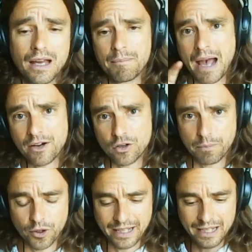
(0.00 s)
a minor
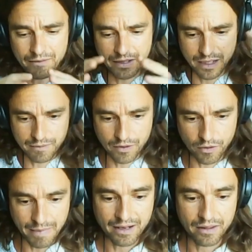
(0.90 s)
point, given
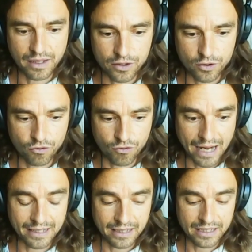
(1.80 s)
the many things you
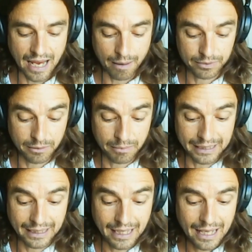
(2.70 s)
write in this chapter,
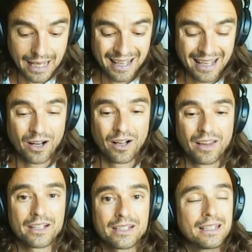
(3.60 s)
but
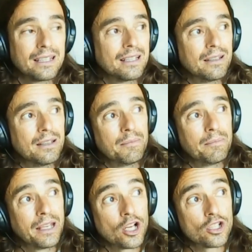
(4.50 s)
this,
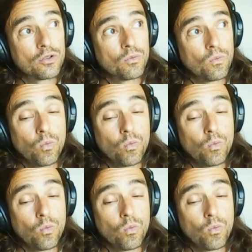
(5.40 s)
because